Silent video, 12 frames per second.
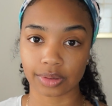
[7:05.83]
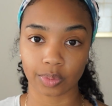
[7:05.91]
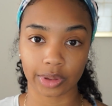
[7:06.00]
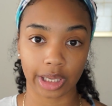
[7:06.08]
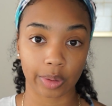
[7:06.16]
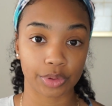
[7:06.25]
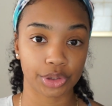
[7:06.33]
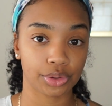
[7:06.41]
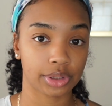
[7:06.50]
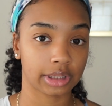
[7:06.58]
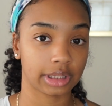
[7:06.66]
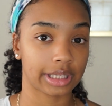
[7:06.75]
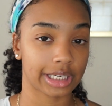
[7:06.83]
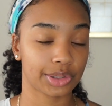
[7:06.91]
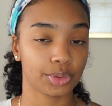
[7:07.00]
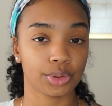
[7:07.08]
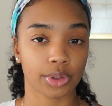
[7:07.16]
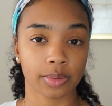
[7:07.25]
when I was using the
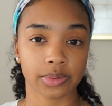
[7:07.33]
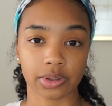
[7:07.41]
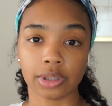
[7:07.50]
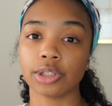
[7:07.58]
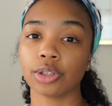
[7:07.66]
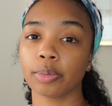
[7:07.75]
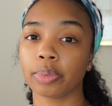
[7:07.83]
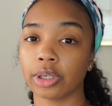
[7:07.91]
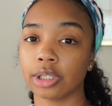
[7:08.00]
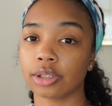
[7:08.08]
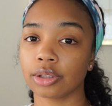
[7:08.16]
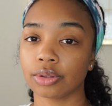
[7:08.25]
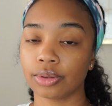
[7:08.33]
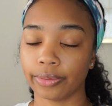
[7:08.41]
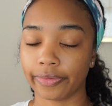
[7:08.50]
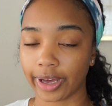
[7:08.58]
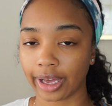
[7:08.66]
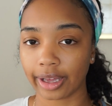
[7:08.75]
natural soaps in the
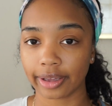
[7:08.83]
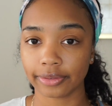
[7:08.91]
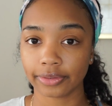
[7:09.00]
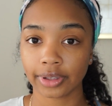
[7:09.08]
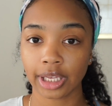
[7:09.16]
0.025.